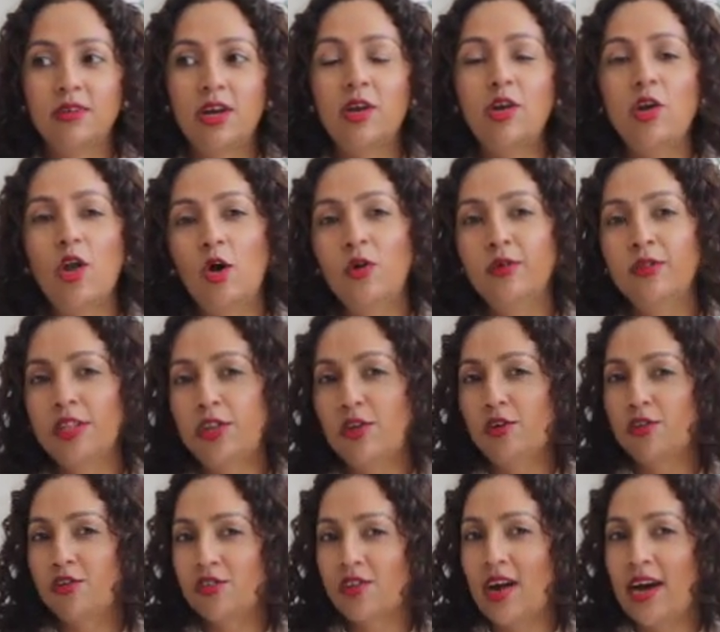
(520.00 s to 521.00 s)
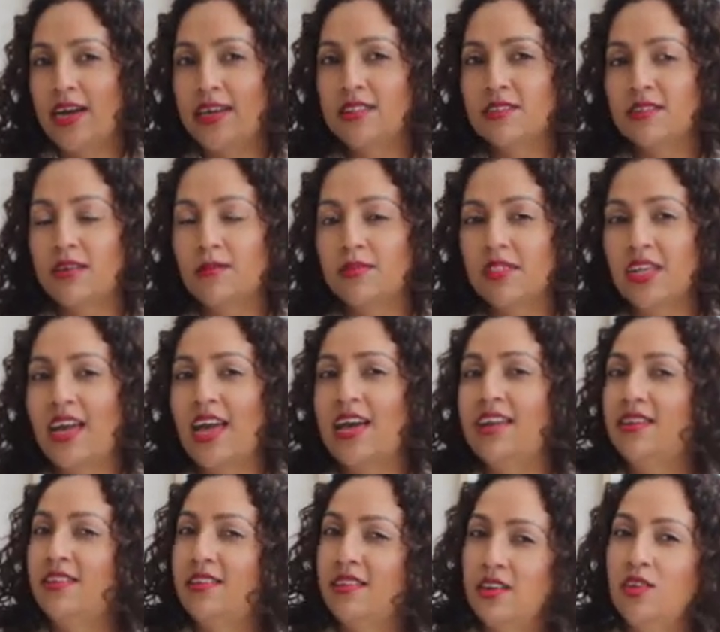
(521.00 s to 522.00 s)
know that you tried something
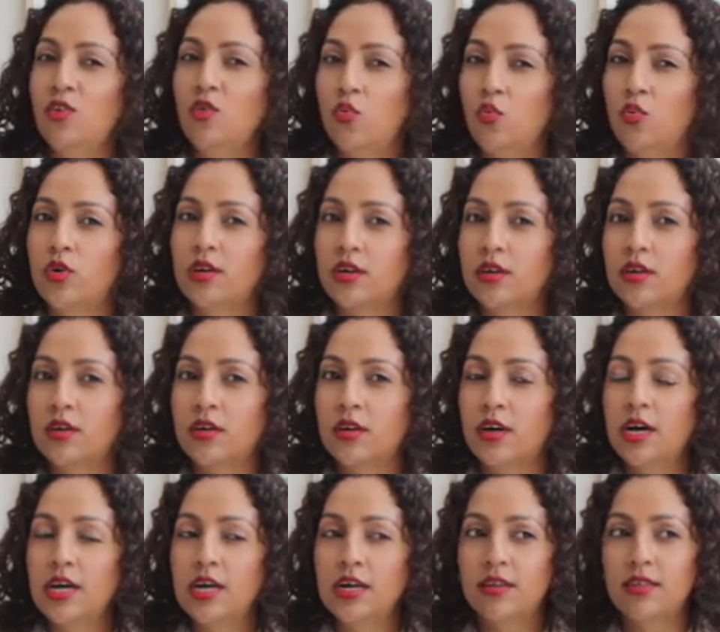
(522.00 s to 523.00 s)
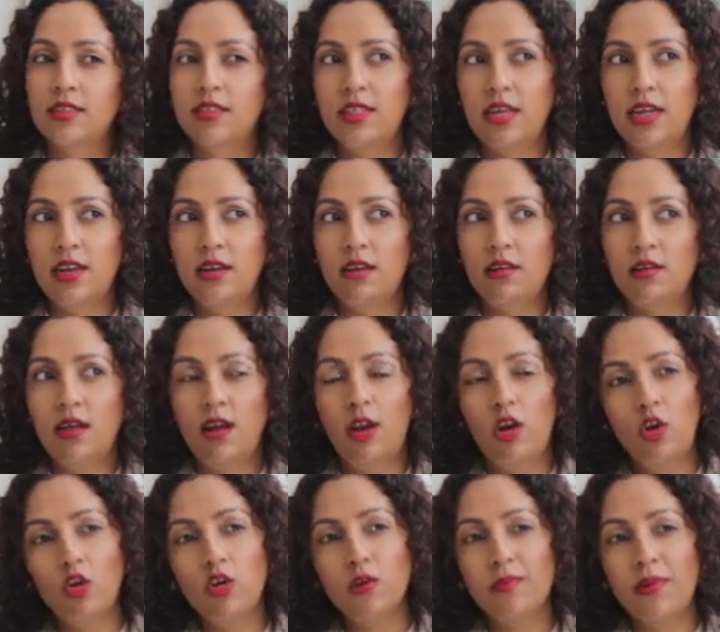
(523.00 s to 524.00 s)
and it didn't work than
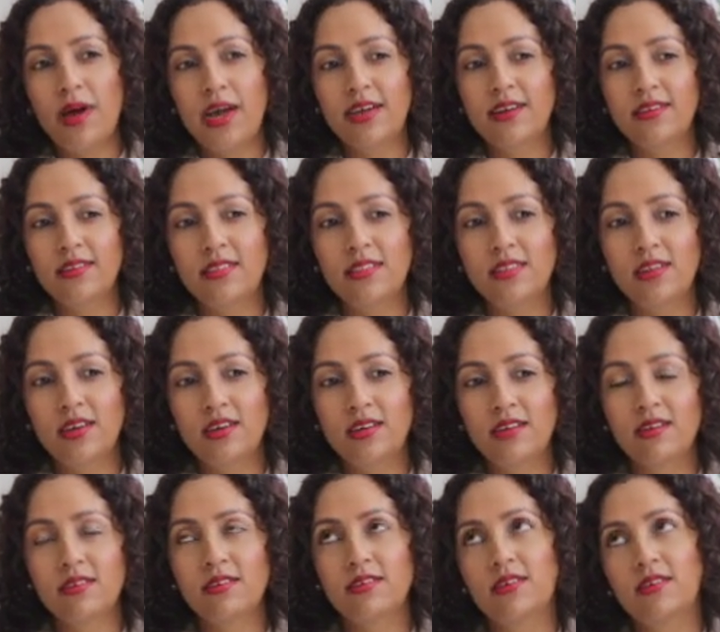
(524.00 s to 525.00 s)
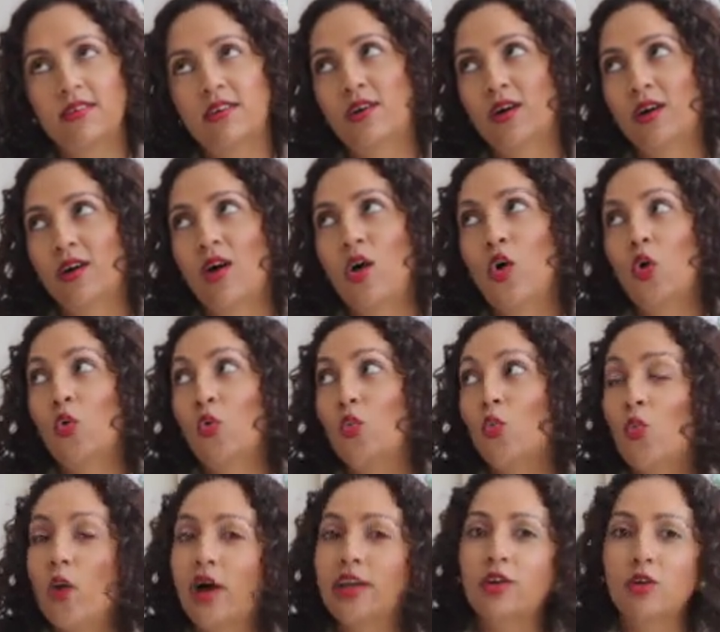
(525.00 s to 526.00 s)
look back and think, oh,
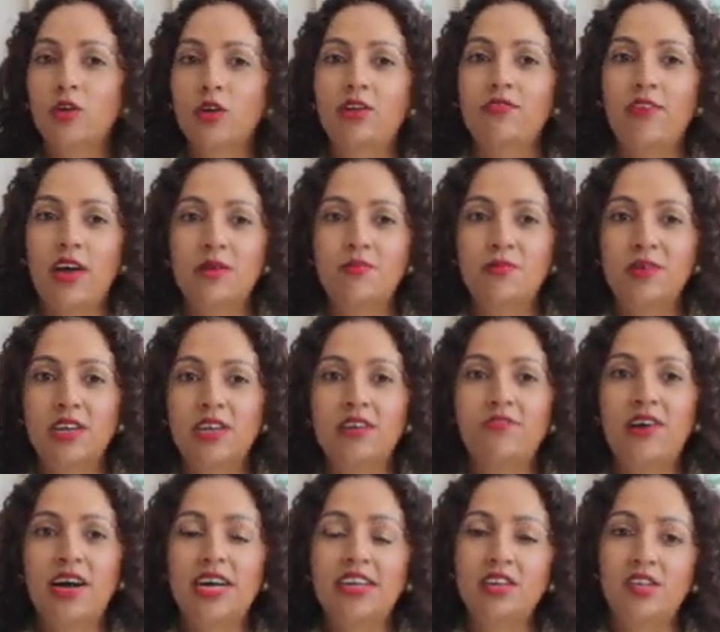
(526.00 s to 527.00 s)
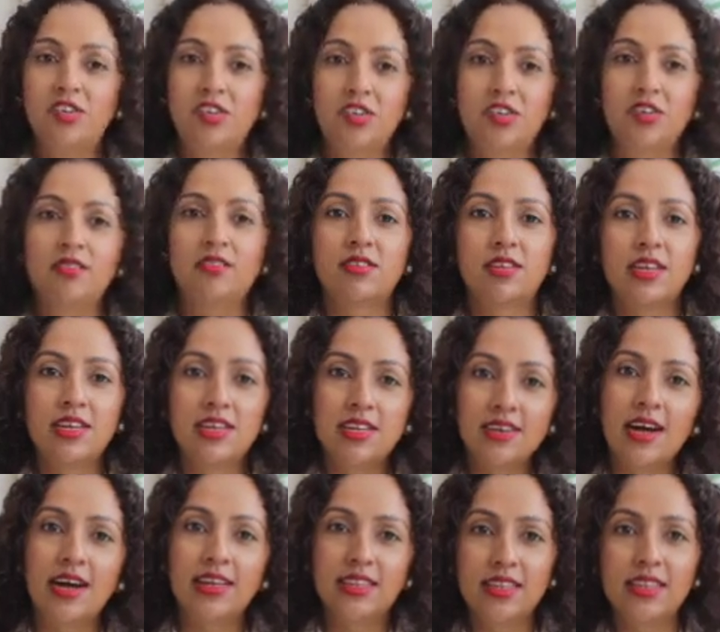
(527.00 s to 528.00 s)
what could have happened if I had just
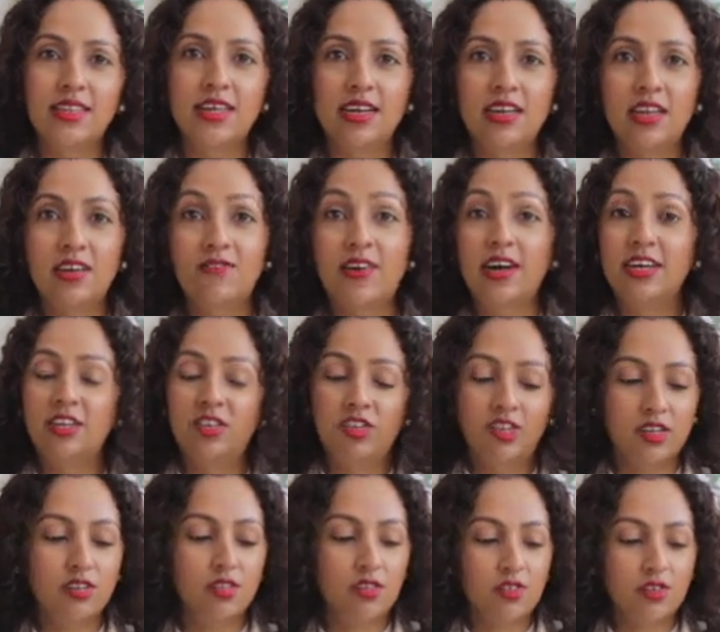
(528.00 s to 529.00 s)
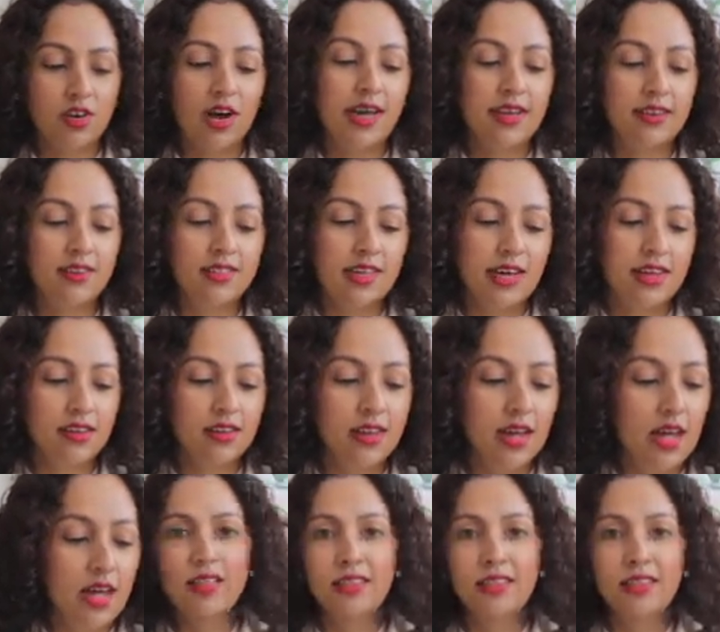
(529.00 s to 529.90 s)
done that, if I had just tried that.